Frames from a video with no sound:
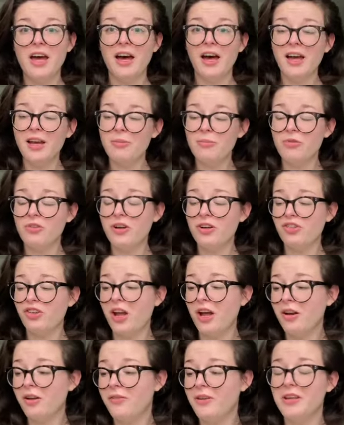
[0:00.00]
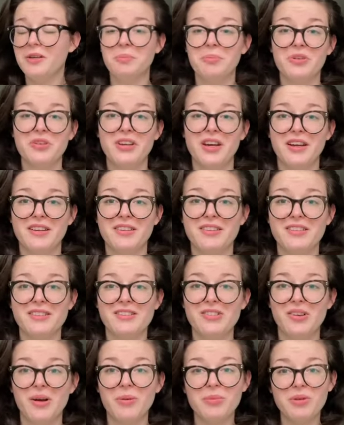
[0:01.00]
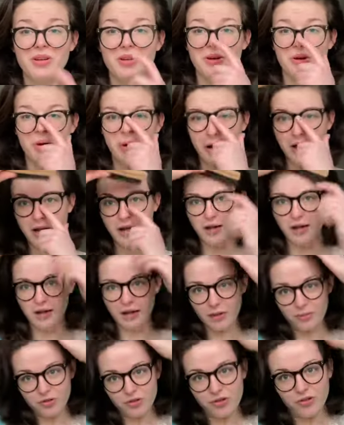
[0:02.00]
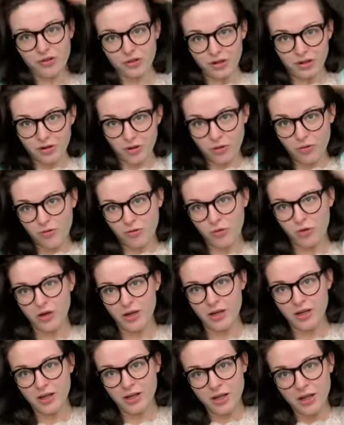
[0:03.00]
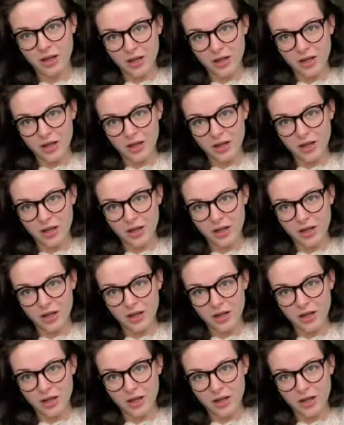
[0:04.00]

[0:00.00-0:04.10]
I'm fresh out of heat protectant, so I'm gonna go ahead and I'm just gonna go for it.